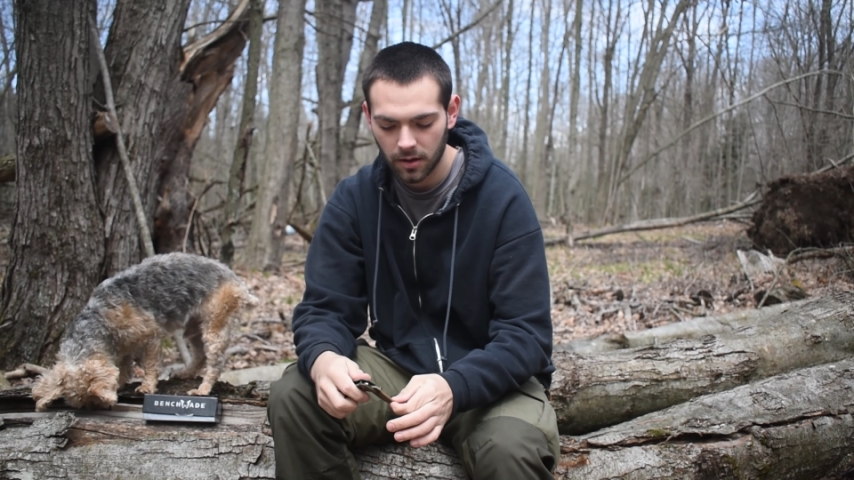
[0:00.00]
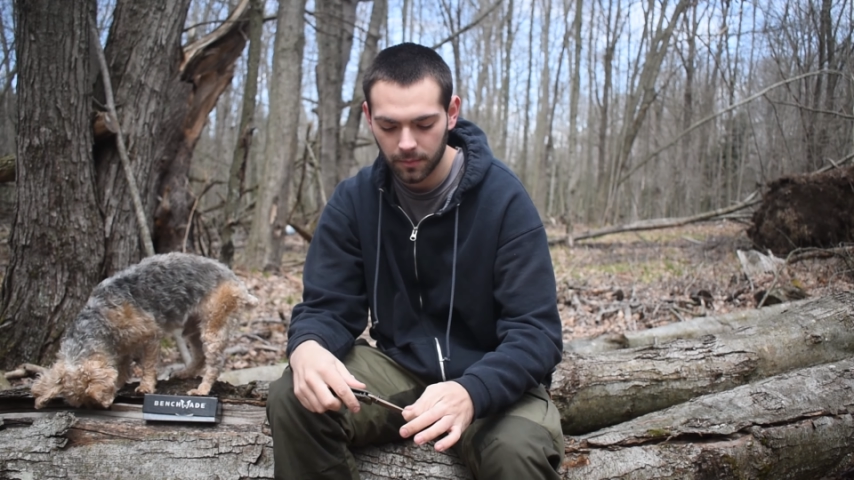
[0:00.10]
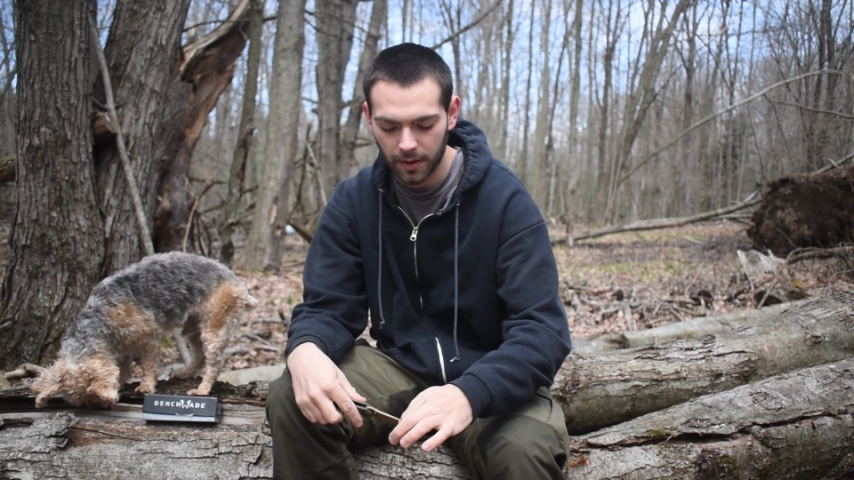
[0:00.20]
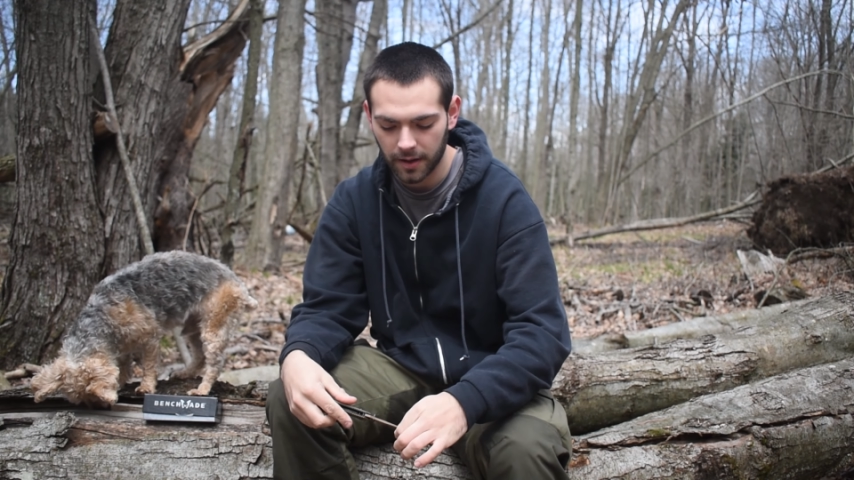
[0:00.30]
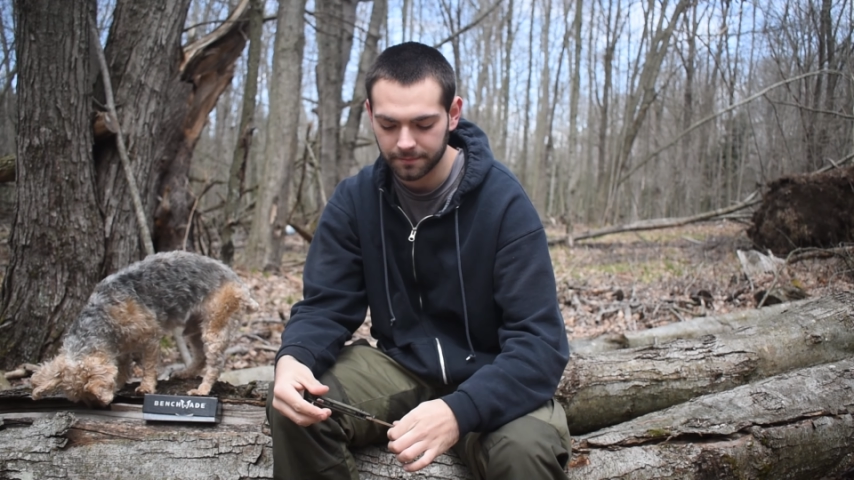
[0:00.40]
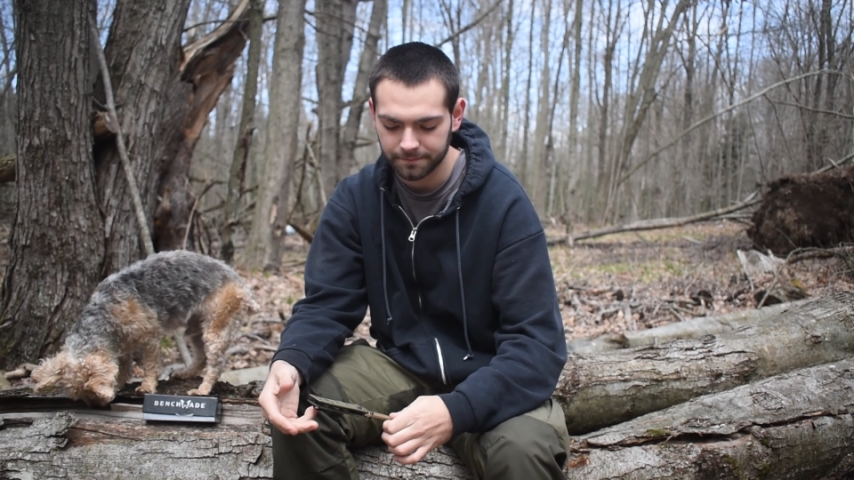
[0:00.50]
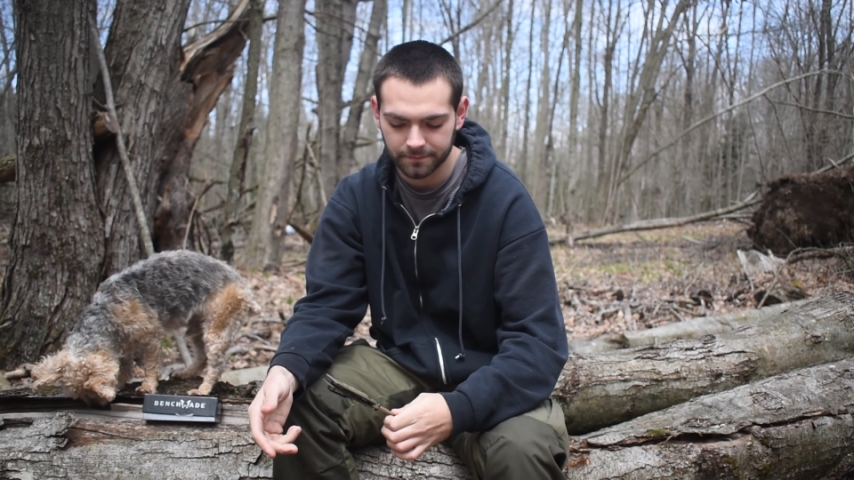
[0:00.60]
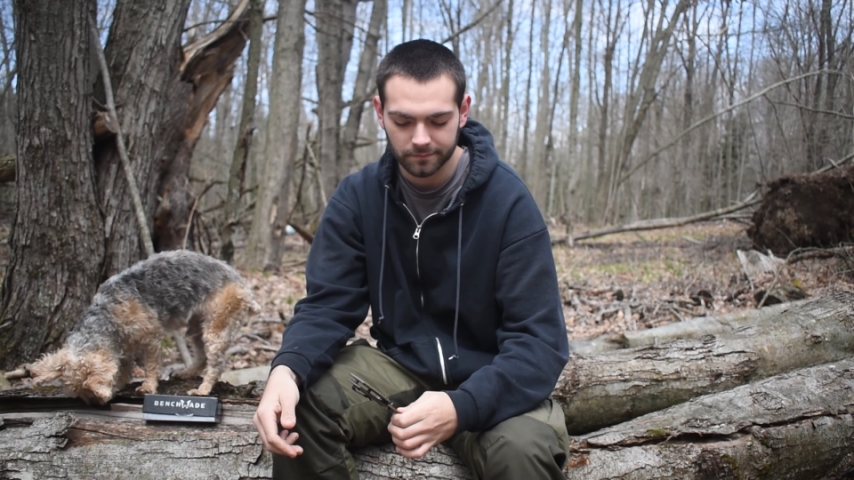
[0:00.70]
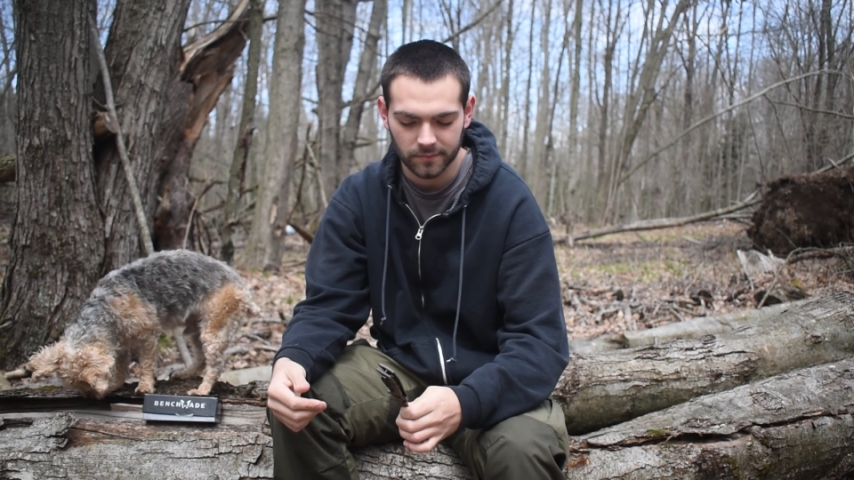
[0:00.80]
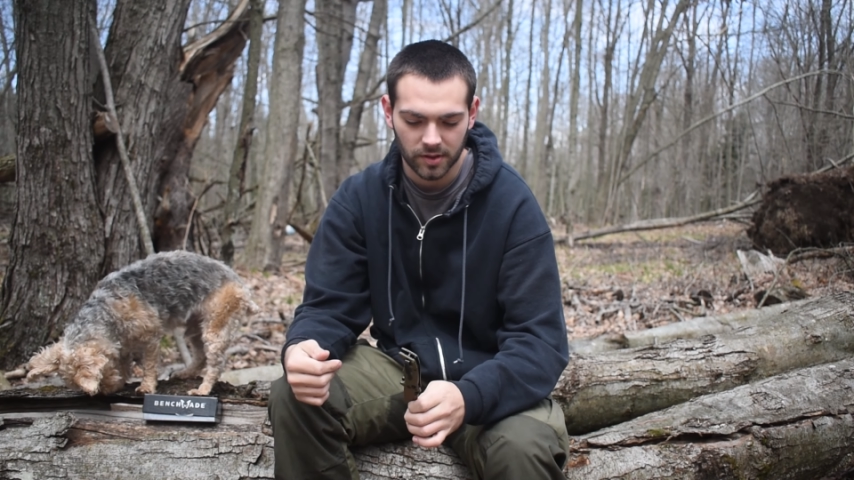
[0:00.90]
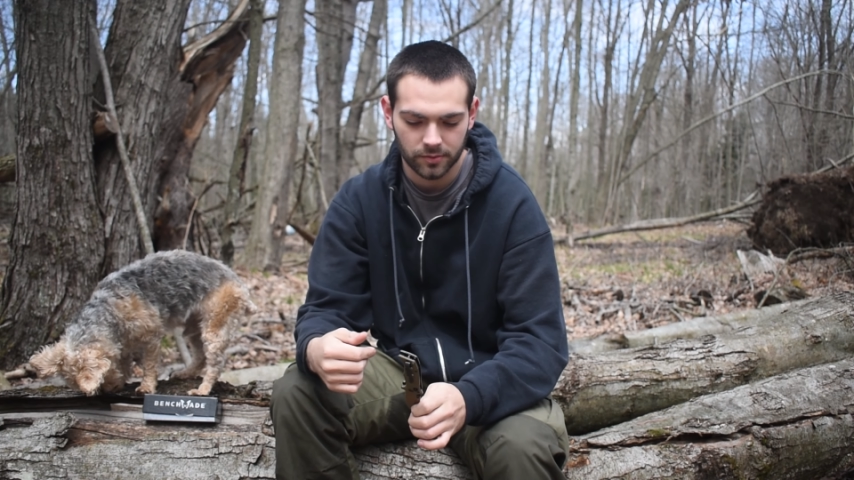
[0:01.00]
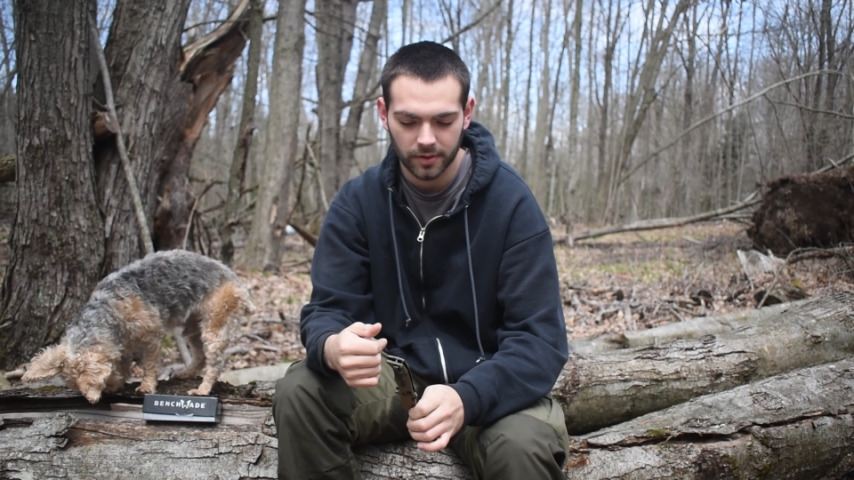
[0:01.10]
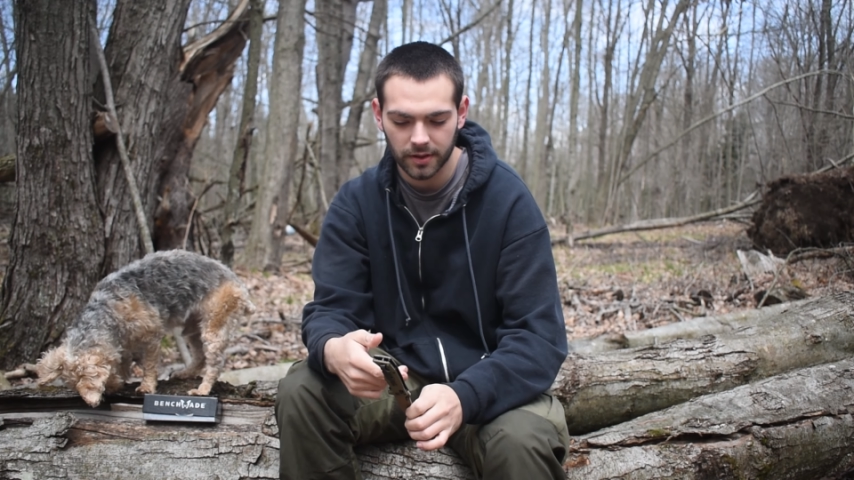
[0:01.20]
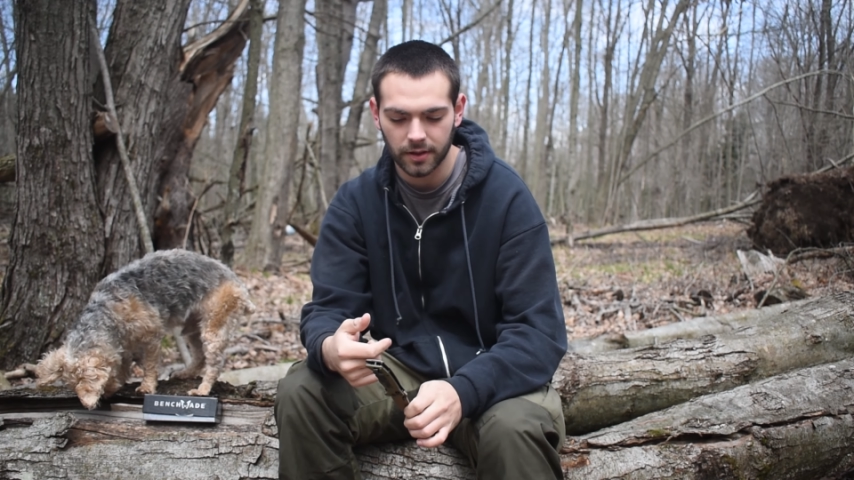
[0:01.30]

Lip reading: but there's really